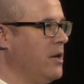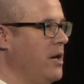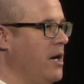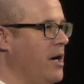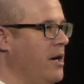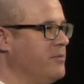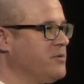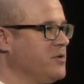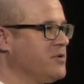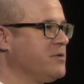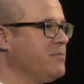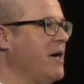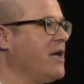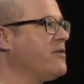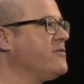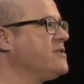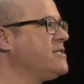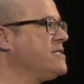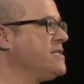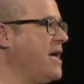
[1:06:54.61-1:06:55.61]
So as a
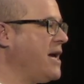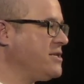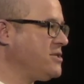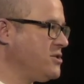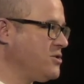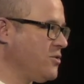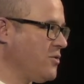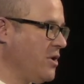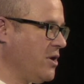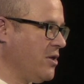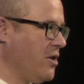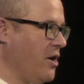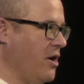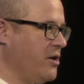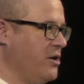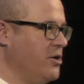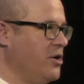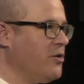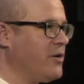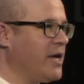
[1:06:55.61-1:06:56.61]
matter of statutory law,
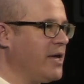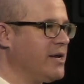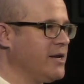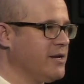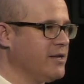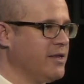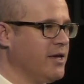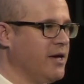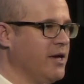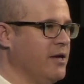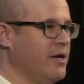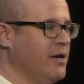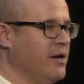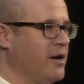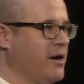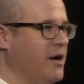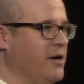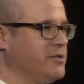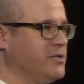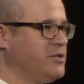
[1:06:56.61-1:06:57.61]
you don't get into the
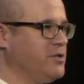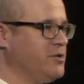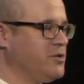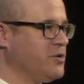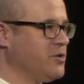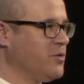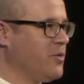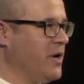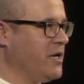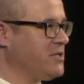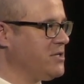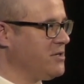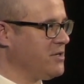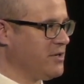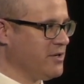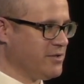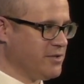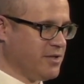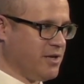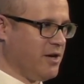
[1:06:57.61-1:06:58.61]
constitutional question
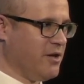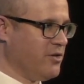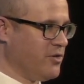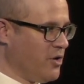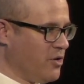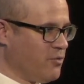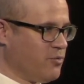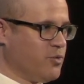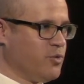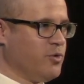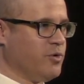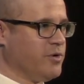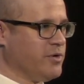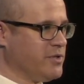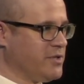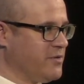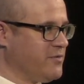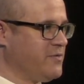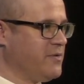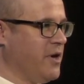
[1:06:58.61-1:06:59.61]
because the
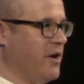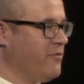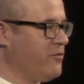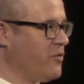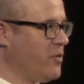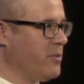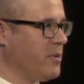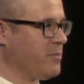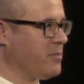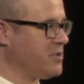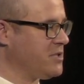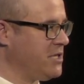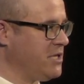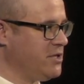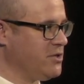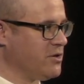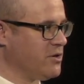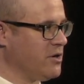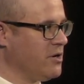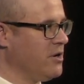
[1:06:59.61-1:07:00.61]
rules of criminal
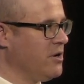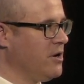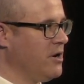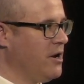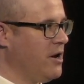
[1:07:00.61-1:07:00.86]
procedure